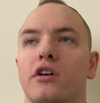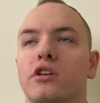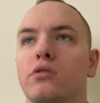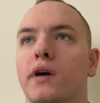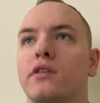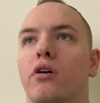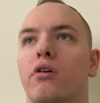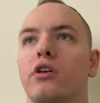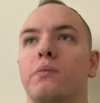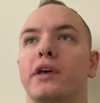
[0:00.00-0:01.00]
You had to
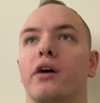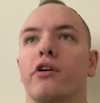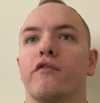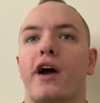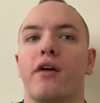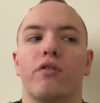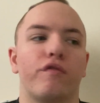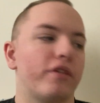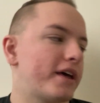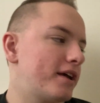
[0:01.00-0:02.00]
already be going viral
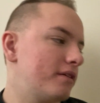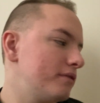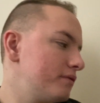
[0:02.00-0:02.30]
for that.